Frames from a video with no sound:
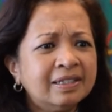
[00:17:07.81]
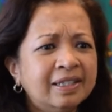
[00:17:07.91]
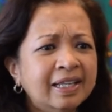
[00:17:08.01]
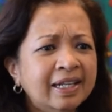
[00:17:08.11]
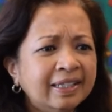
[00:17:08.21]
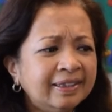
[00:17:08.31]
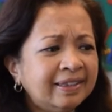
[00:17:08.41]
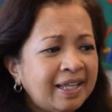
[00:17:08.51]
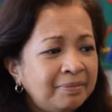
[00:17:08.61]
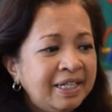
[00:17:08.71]
there are
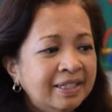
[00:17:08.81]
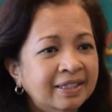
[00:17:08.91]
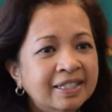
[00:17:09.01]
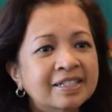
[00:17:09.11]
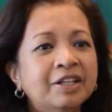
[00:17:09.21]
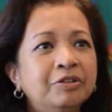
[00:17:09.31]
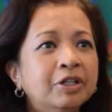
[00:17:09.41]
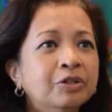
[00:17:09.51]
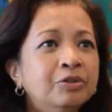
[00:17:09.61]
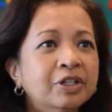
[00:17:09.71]
like 10 million things that you
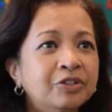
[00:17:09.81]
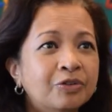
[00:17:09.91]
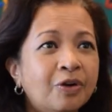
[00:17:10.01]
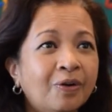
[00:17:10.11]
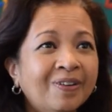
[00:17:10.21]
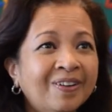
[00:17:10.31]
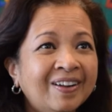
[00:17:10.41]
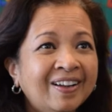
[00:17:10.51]
can do that's wrong,